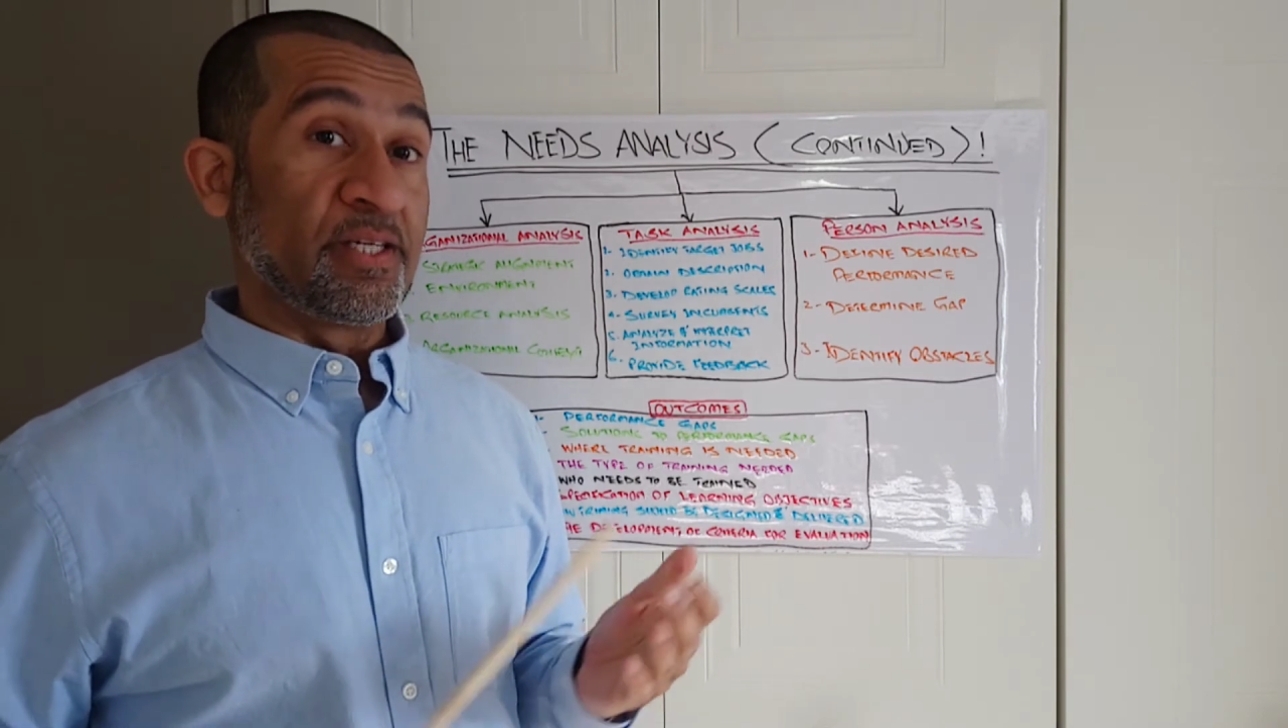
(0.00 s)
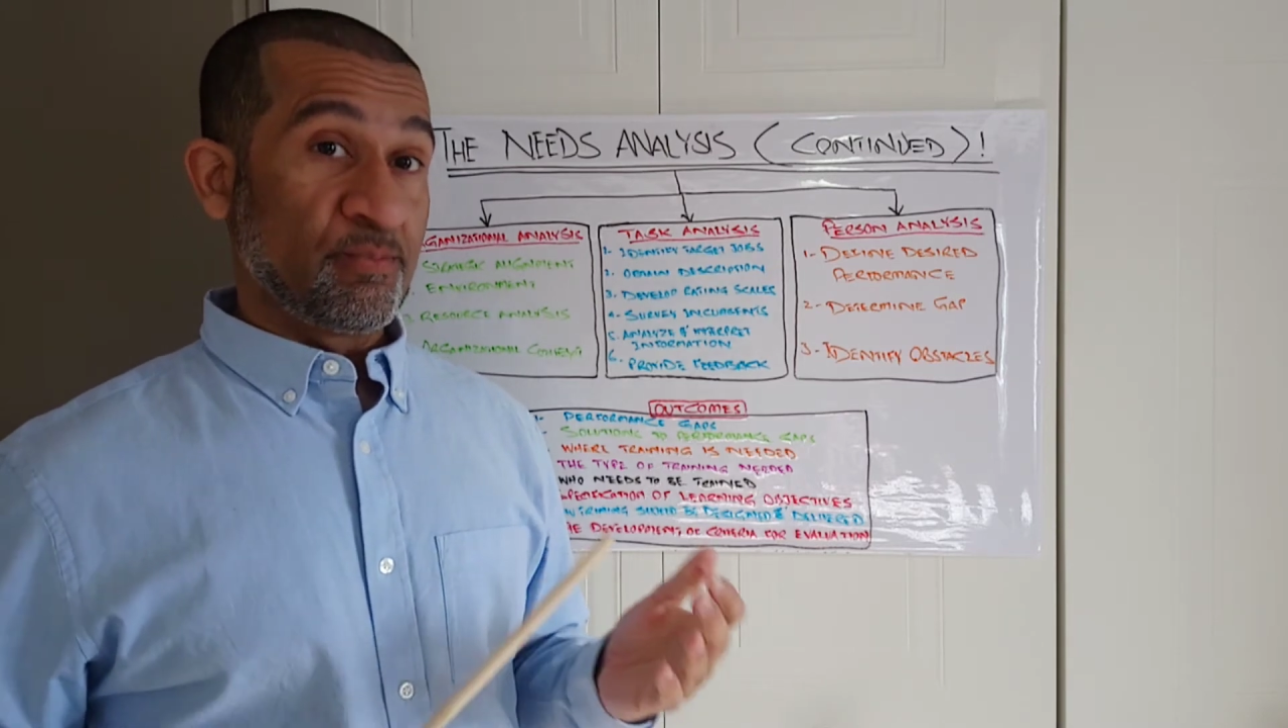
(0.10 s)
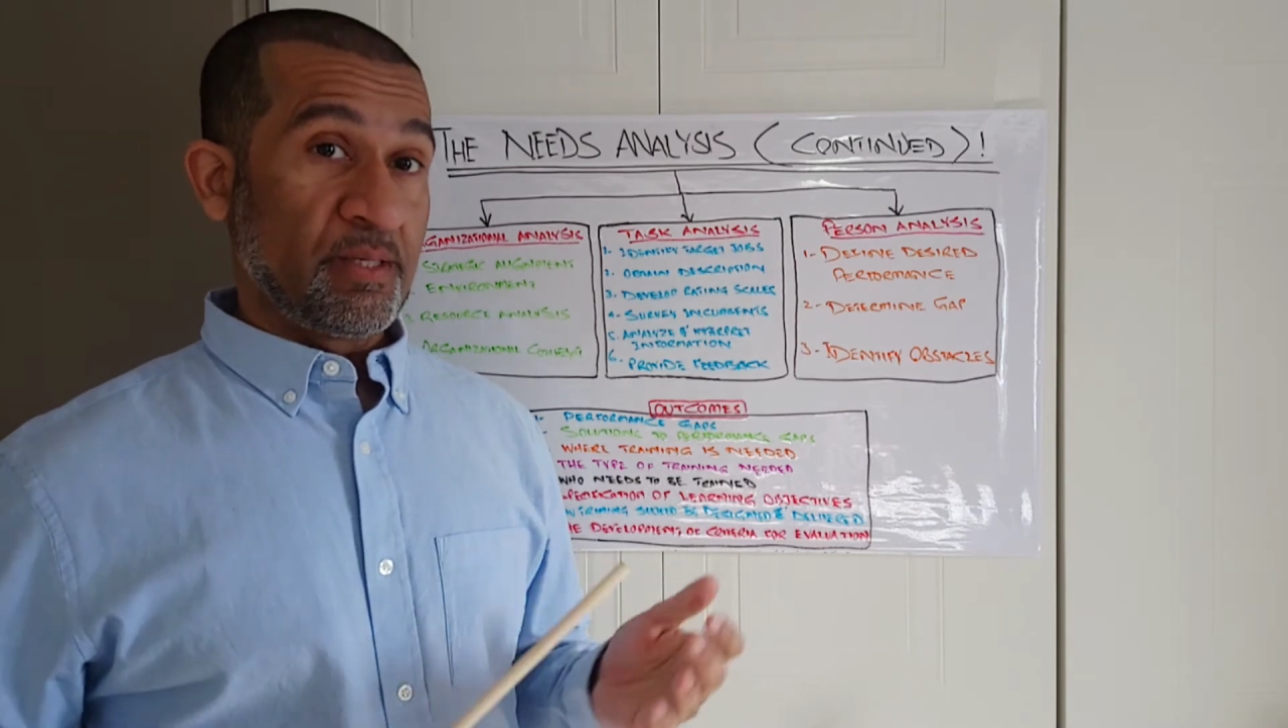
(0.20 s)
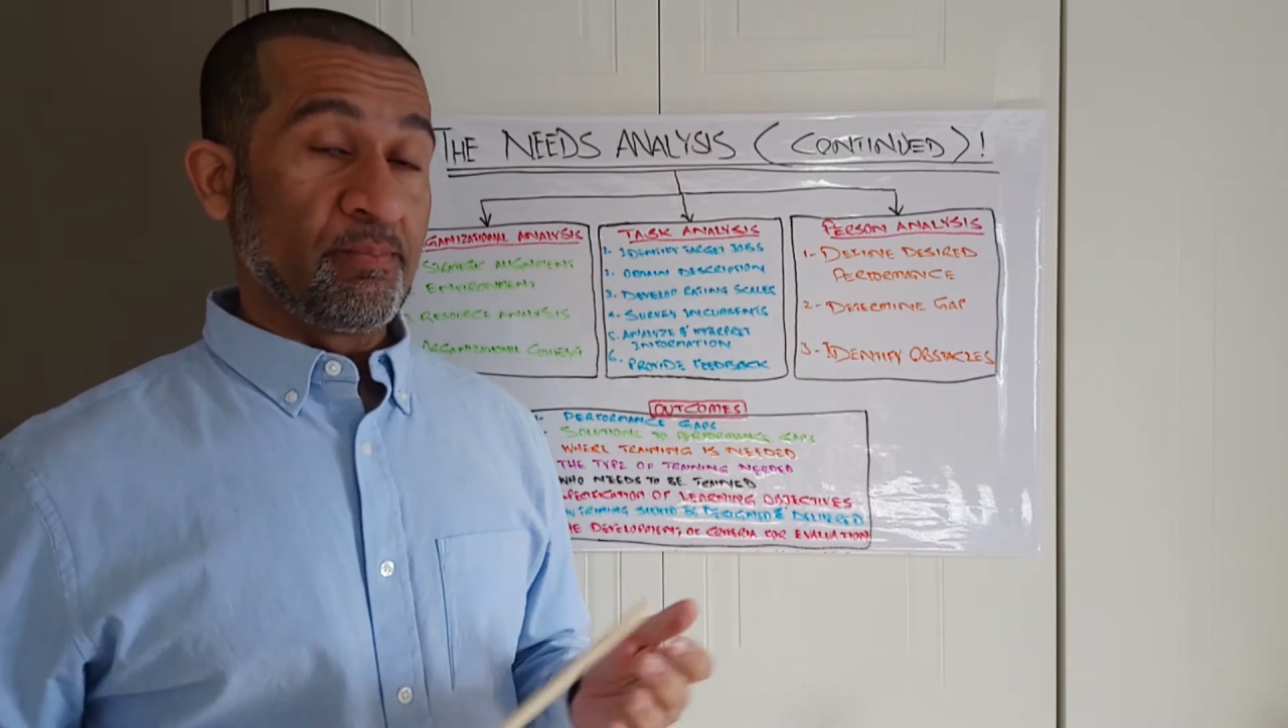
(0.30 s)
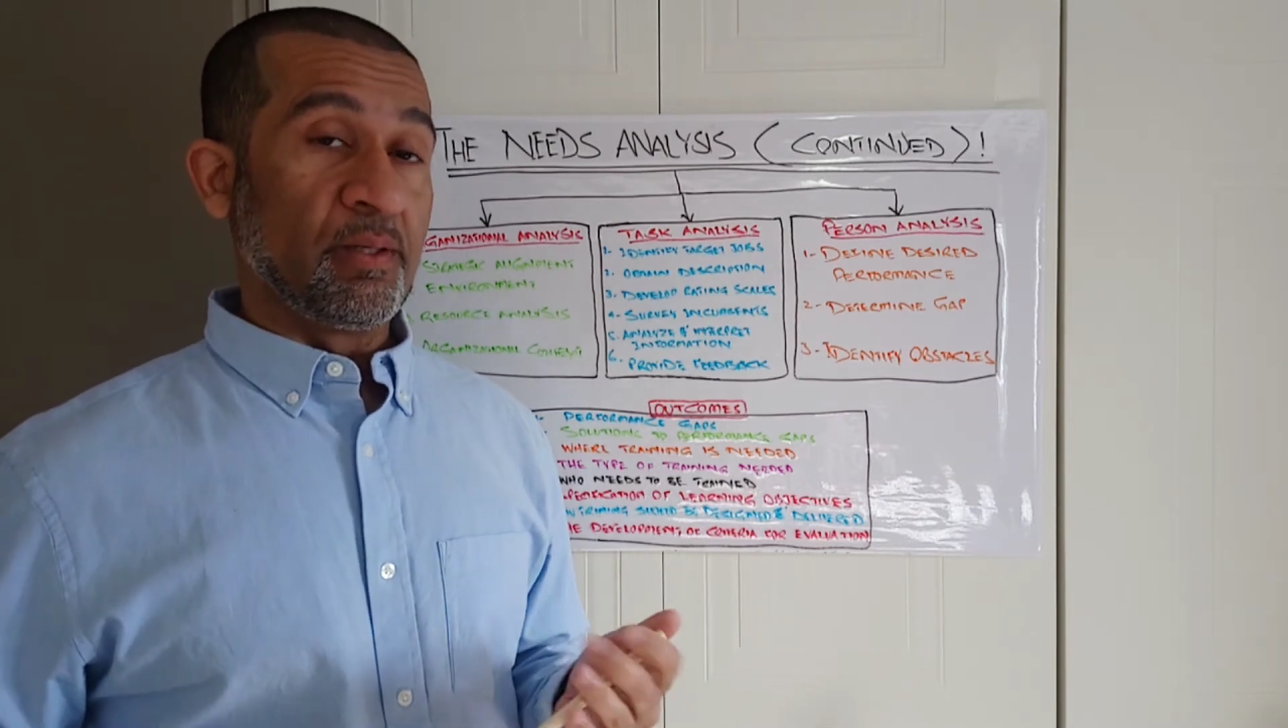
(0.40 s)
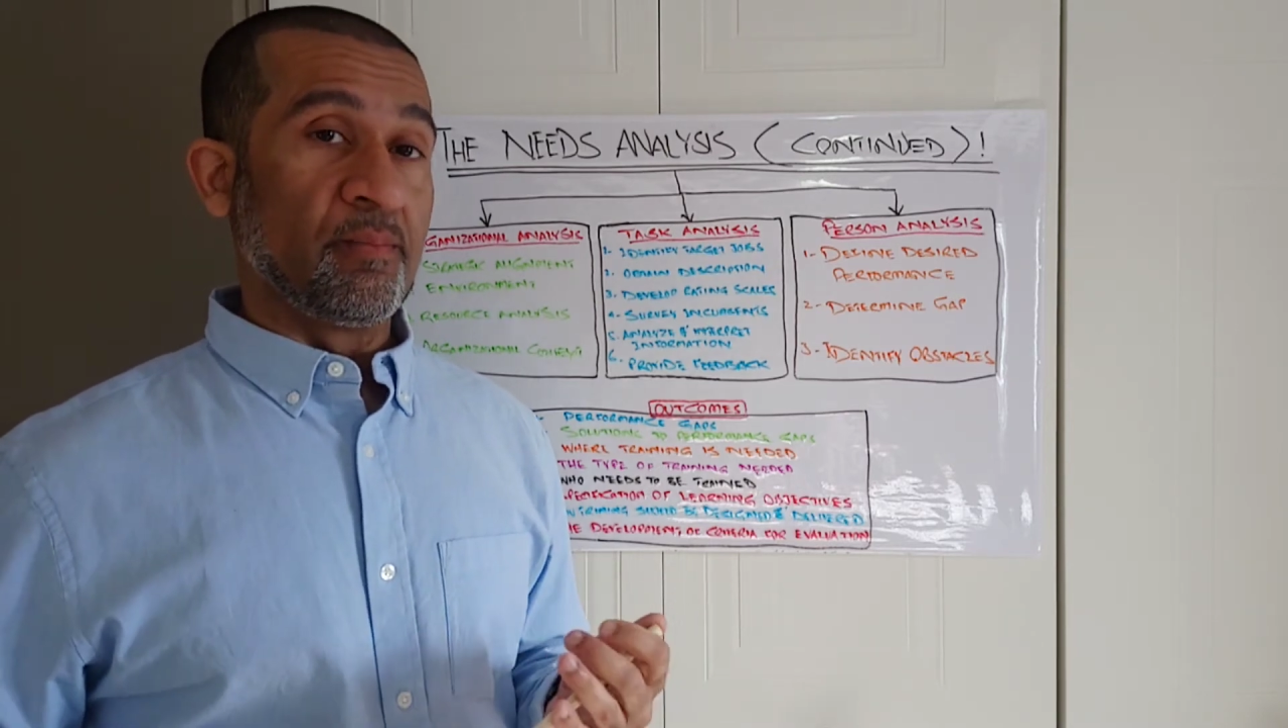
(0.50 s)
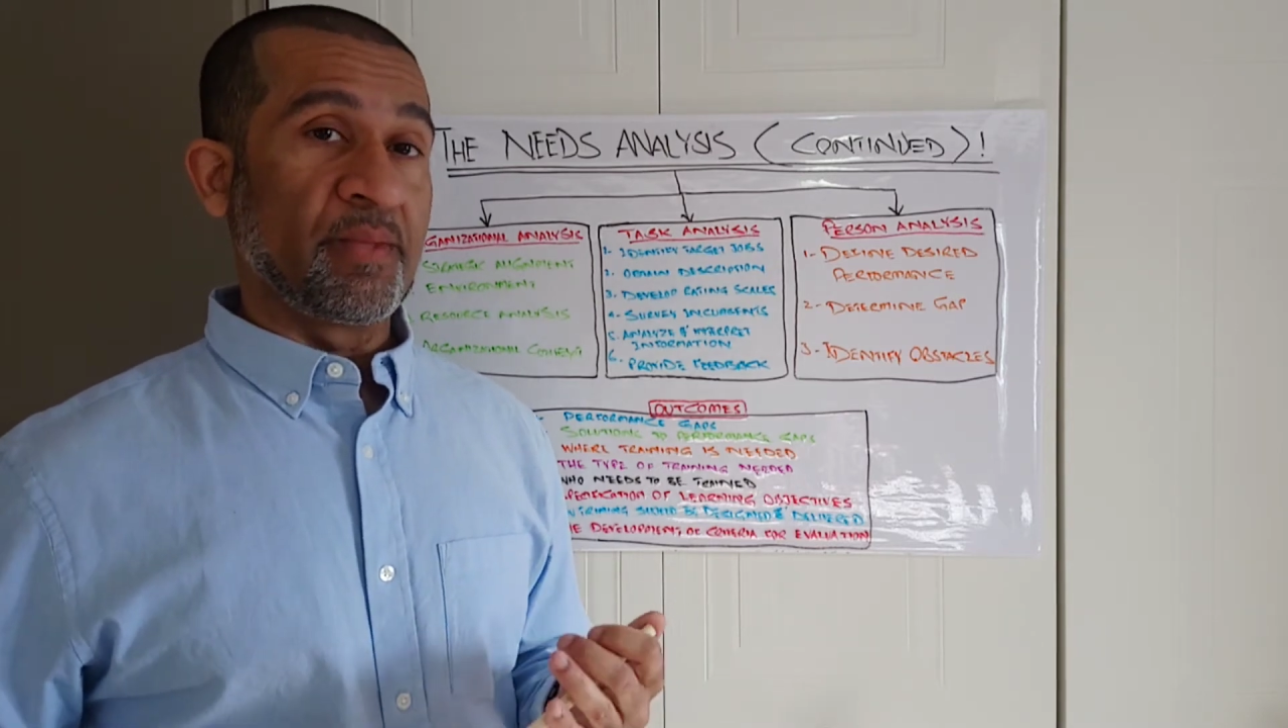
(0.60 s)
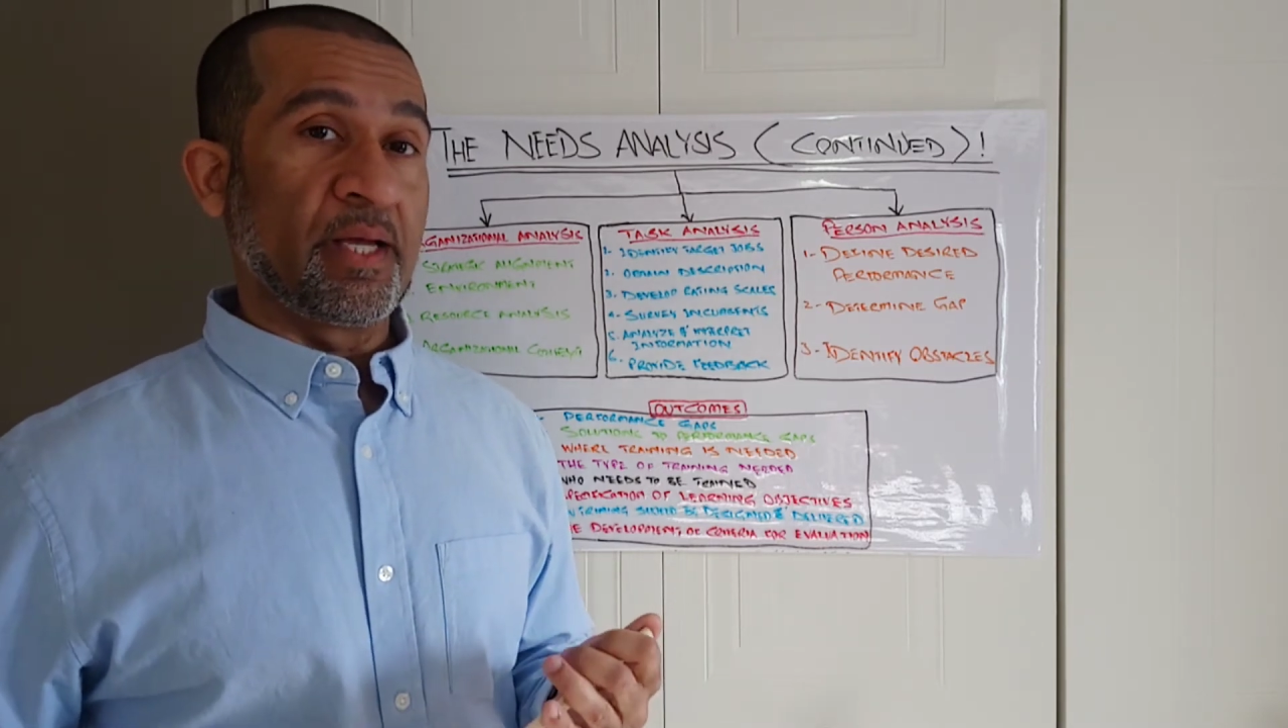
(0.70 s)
people,